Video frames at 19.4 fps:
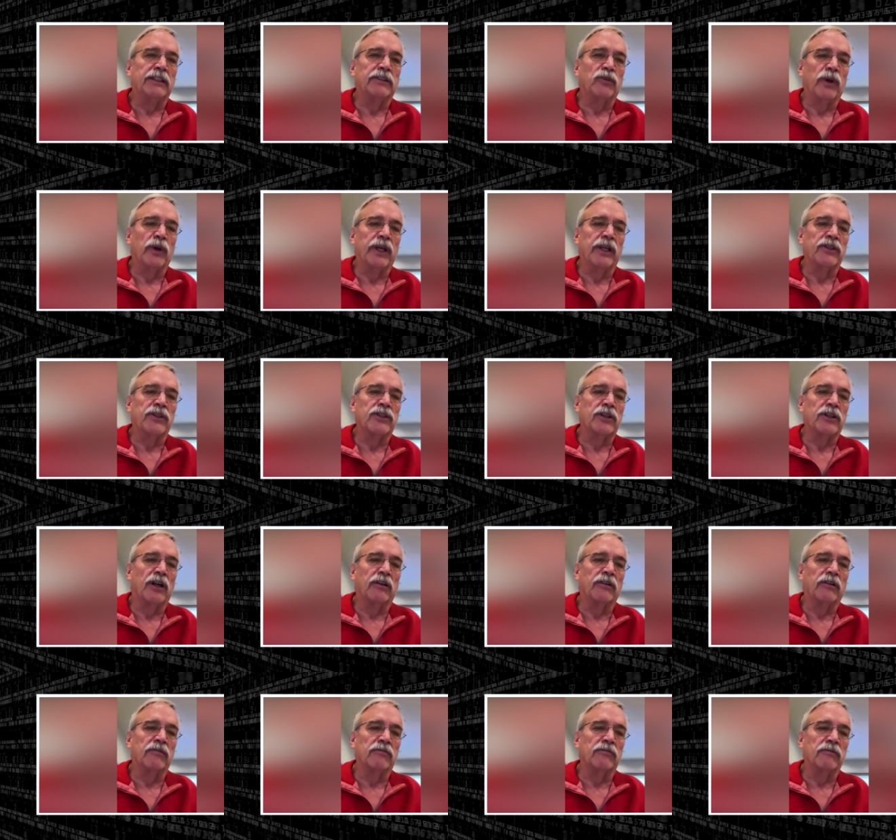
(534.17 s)
If we can
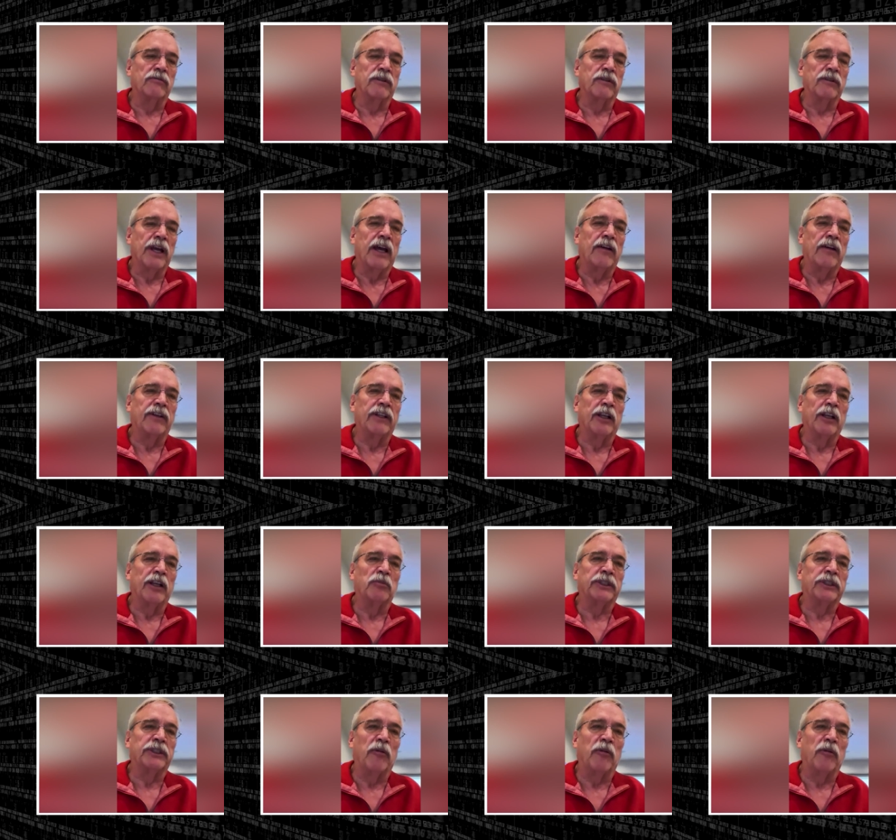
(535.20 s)
start having them
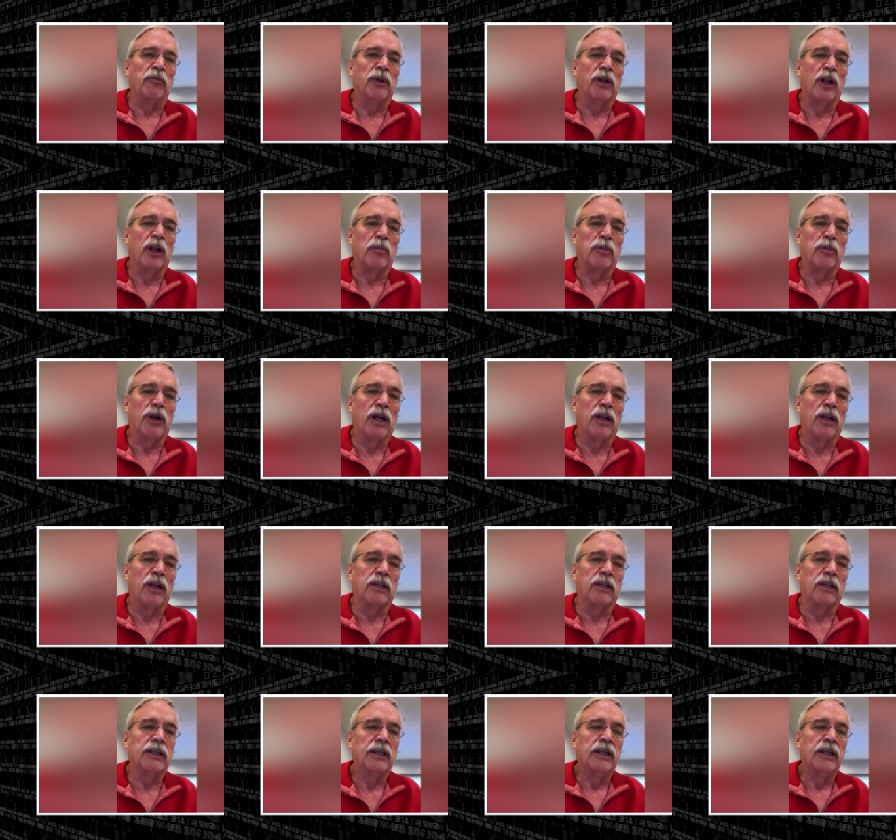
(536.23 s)
sample our
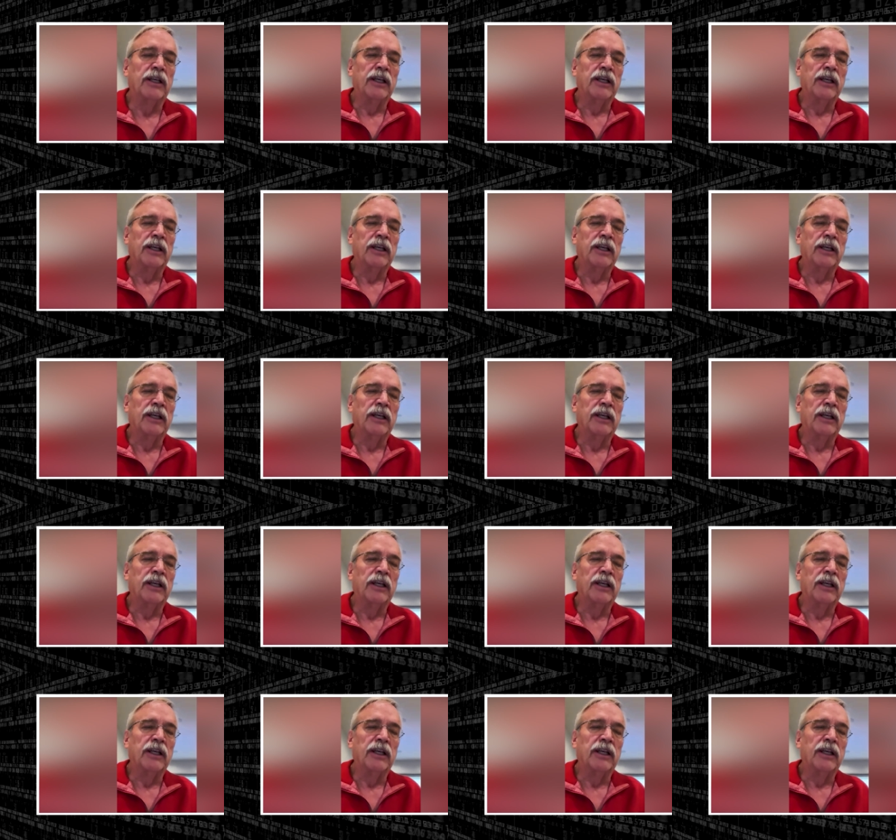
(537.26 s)
product